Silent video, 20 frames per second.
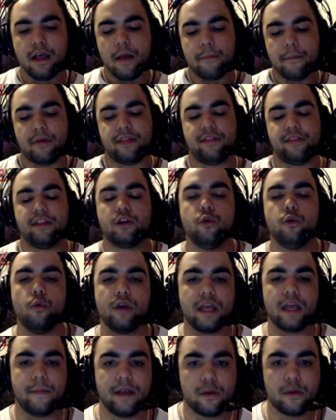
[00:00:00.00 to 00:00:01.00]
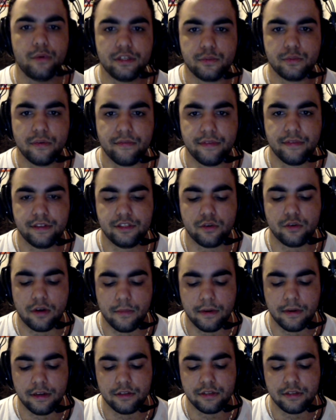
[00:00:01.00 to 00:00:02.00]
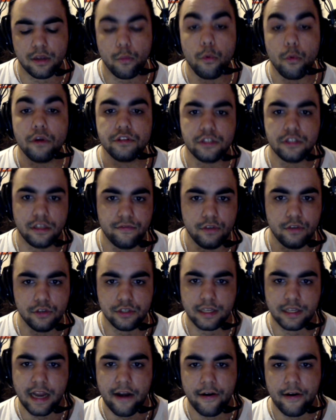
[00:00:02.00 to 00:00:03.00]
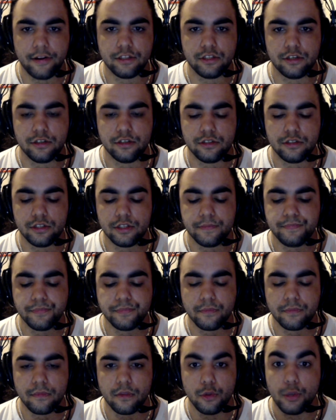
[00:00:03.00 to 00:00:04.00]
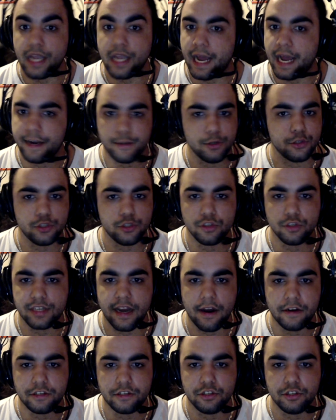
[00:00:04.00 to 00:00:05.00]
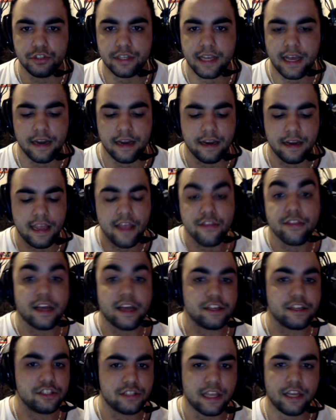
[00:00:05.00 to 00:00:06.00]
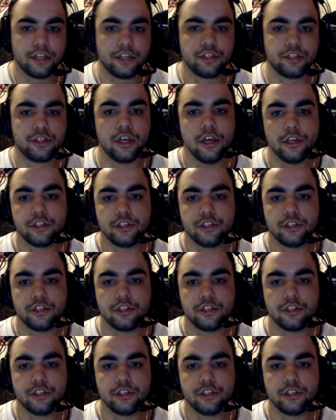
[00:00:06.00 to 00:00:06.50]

But then the cool gimmick was with this tournament is like once you've used the characters, you can't use those characters again in that stage.